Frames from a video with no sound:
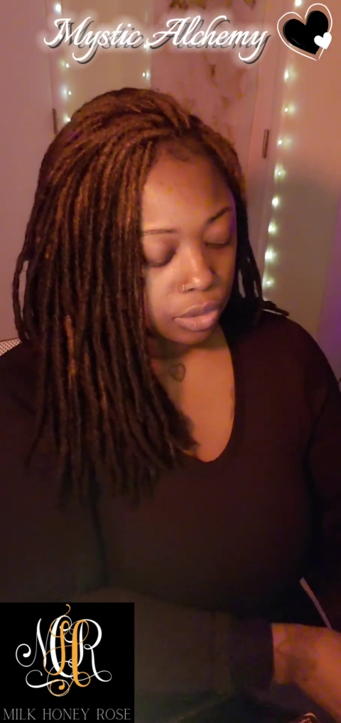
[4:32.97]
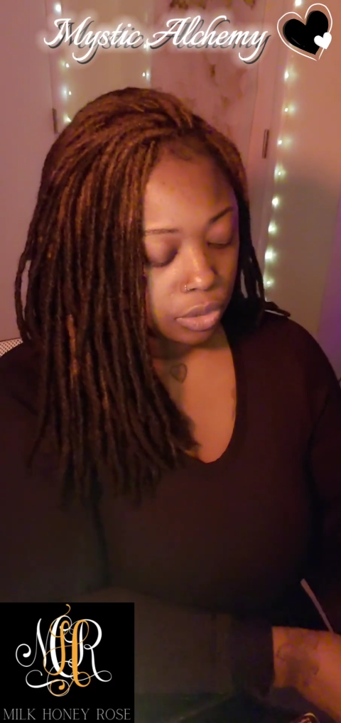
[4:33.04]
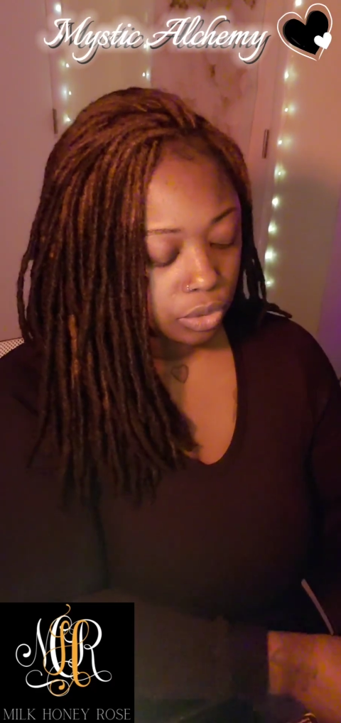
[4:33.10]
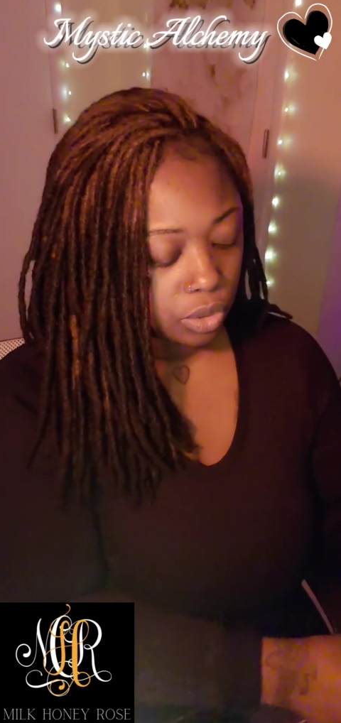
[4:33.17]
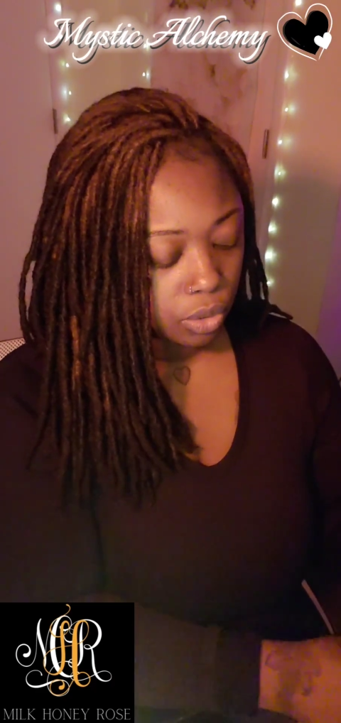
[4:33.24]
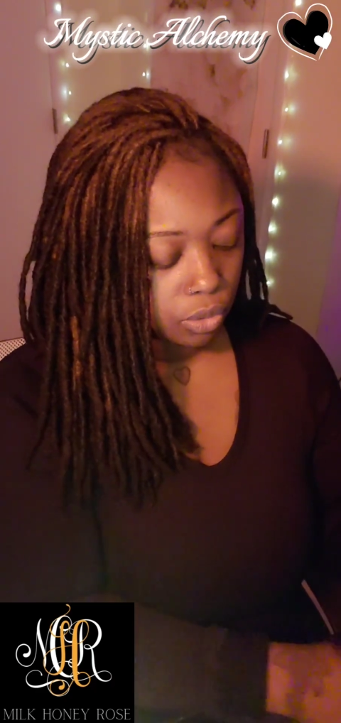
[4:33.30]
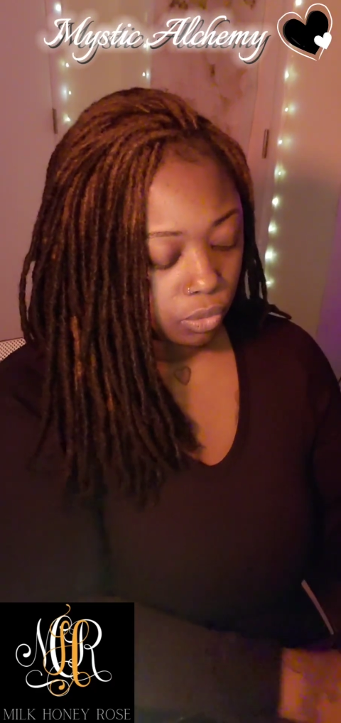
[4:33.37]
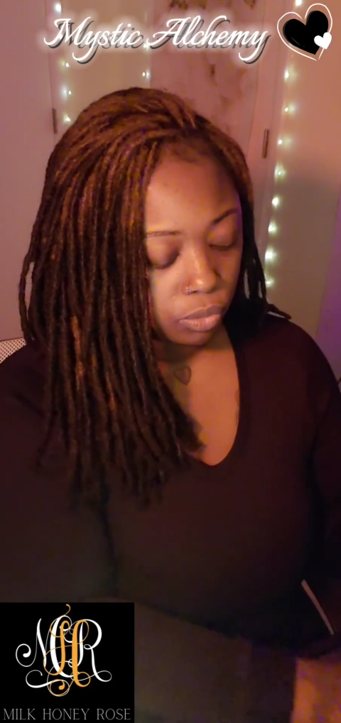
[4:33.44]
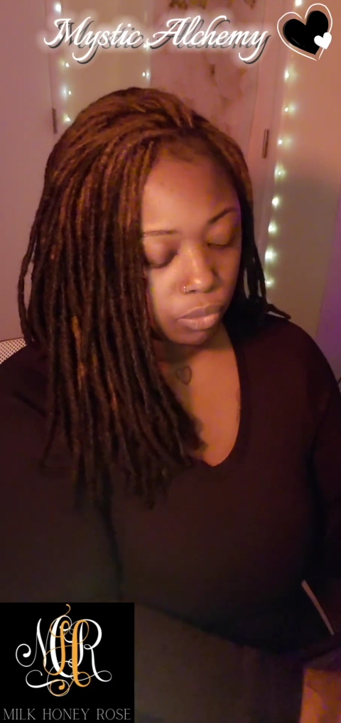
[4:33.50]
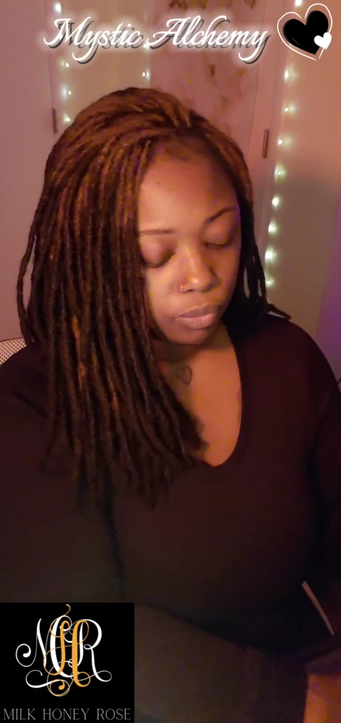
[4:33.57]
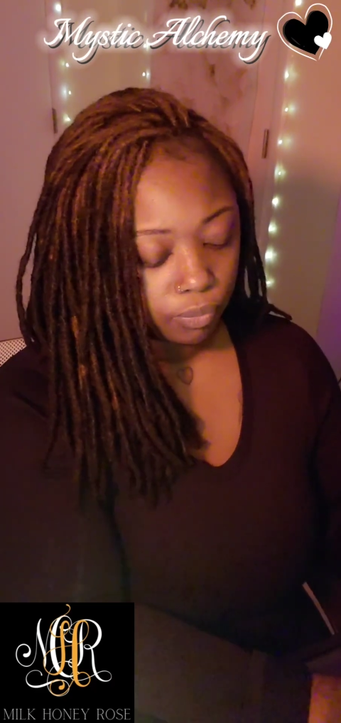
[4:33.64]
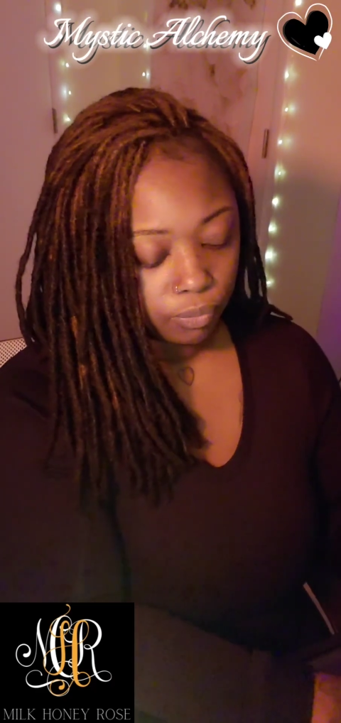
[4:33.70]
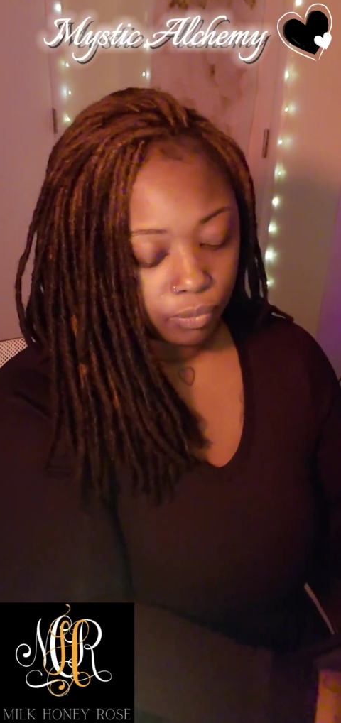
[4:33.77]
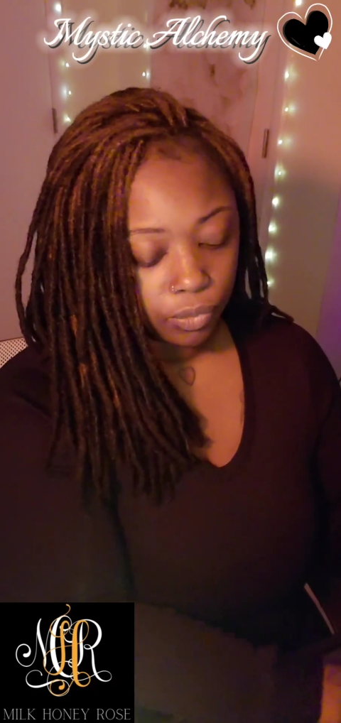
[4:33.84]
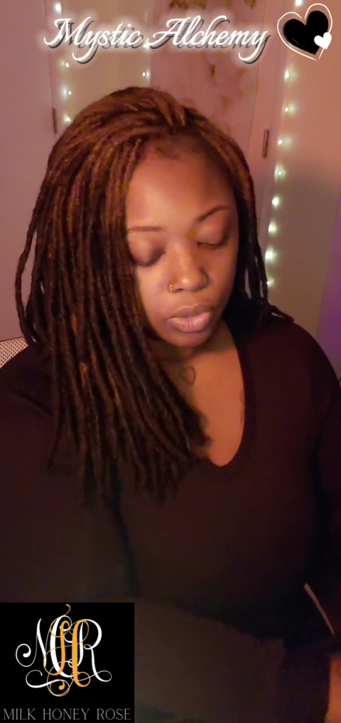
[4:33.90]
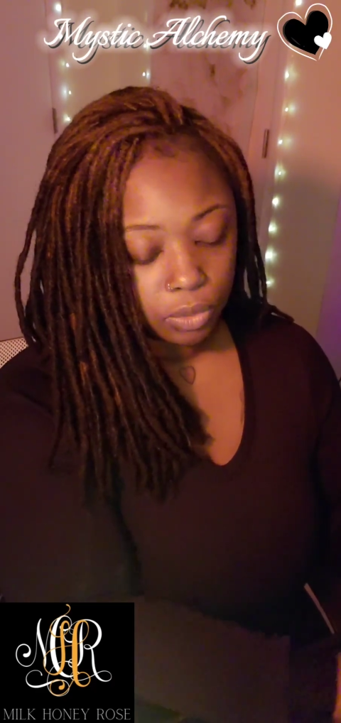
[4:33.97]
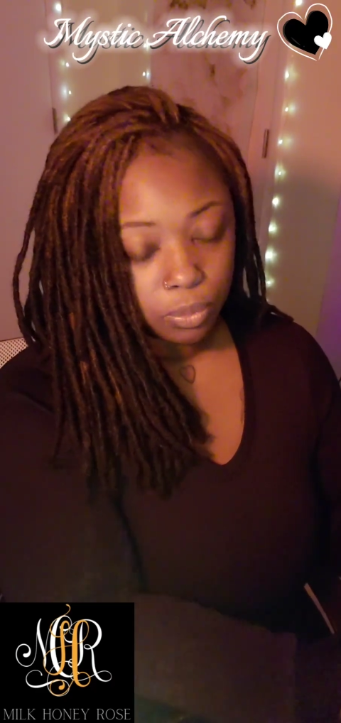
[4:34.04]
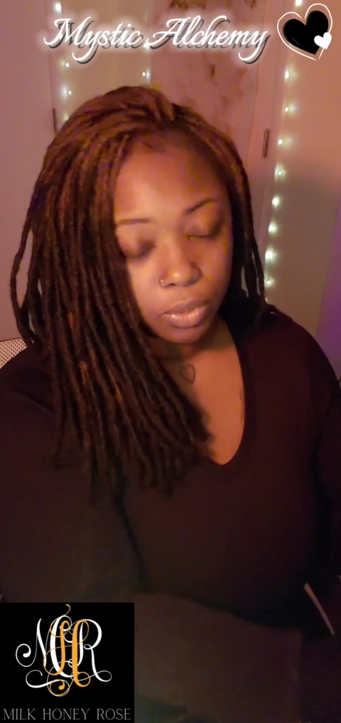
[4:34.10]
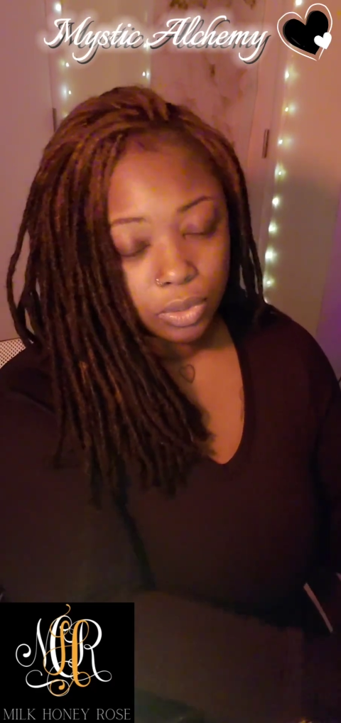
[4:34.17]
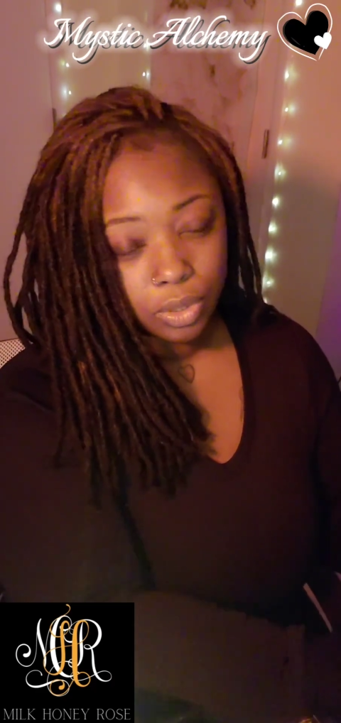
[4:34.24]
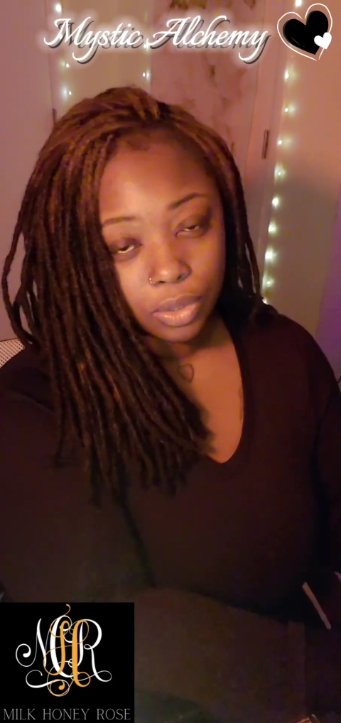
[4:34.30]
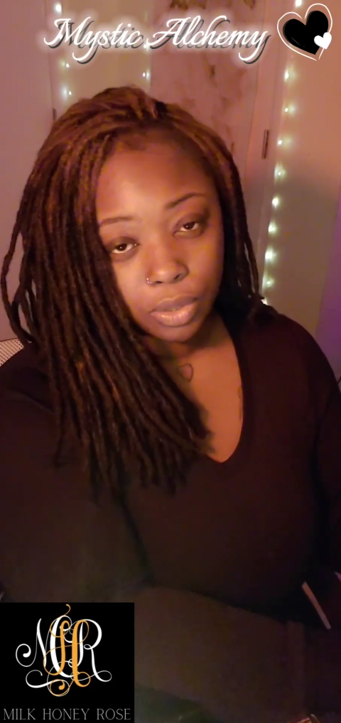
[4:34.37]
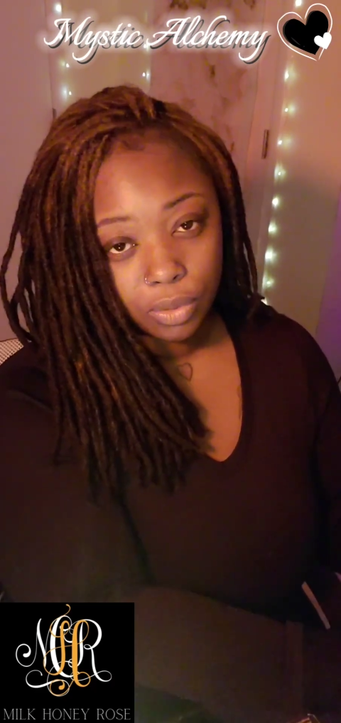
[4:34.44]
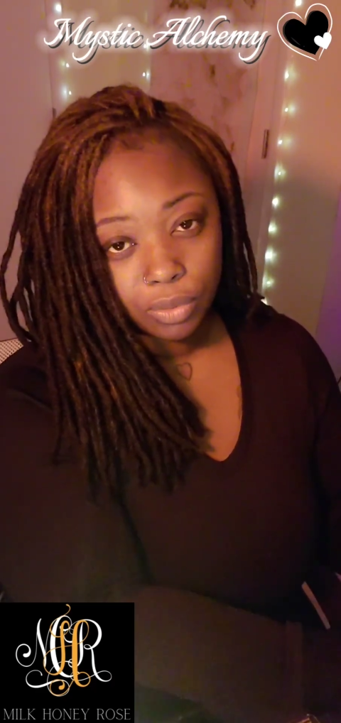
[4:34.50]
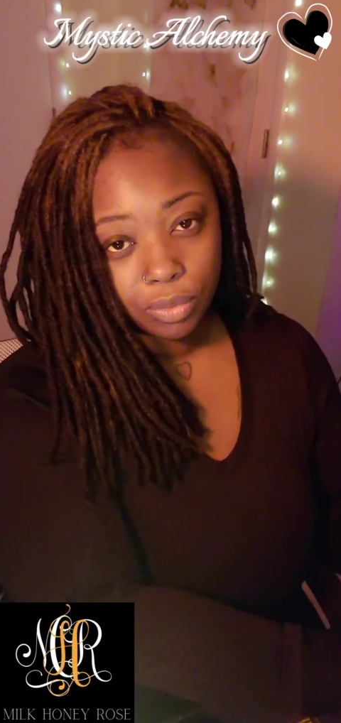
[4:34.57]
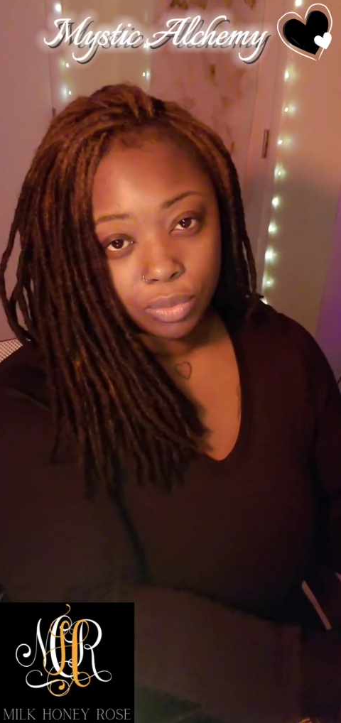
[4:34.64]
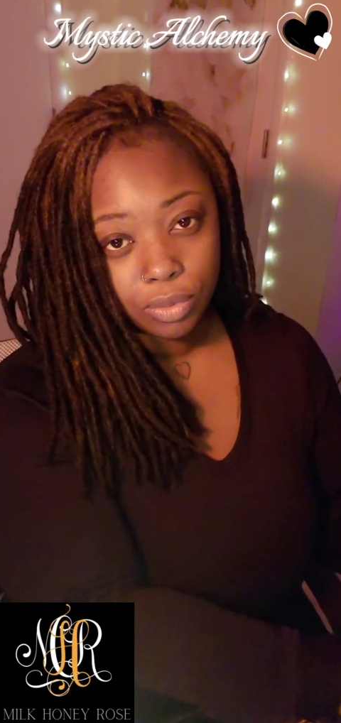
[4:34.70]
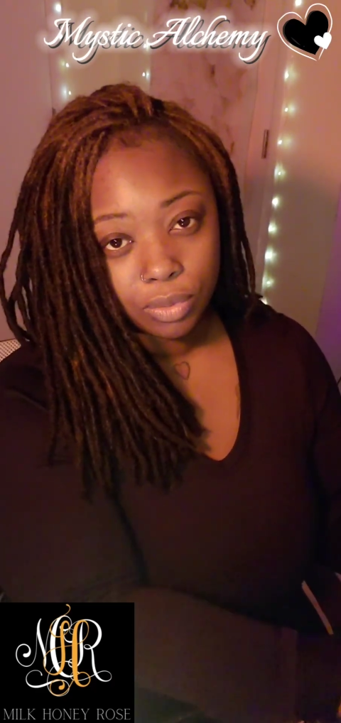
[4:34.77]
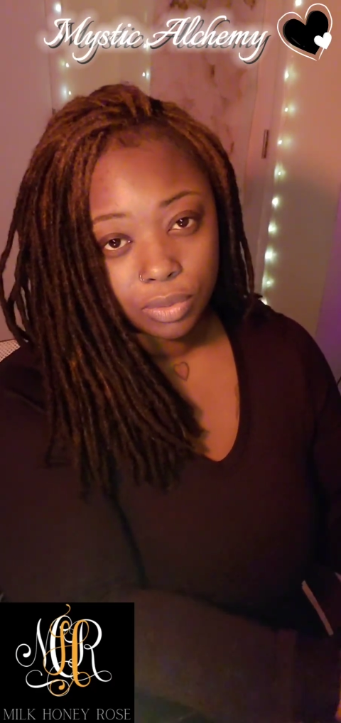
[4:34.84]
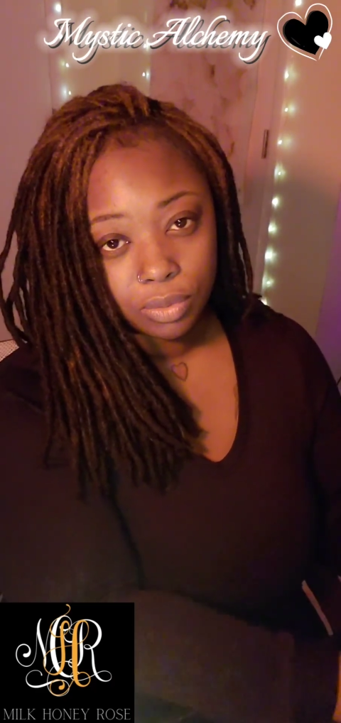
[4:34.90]
So this person
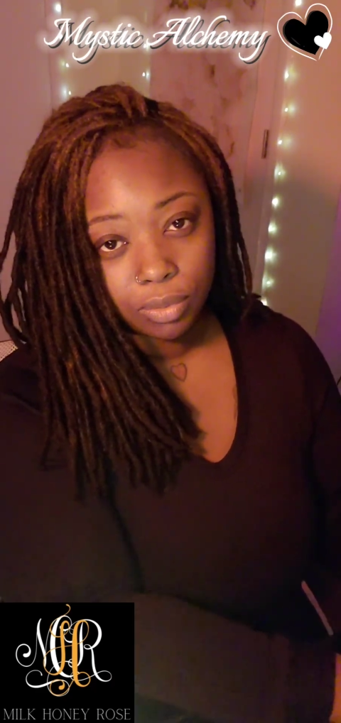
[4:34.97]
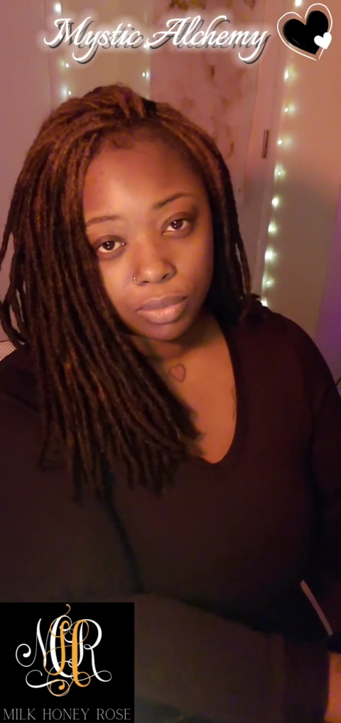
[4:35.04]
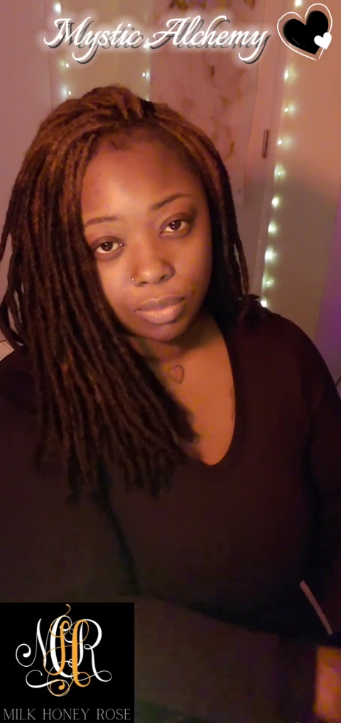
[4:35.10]
knows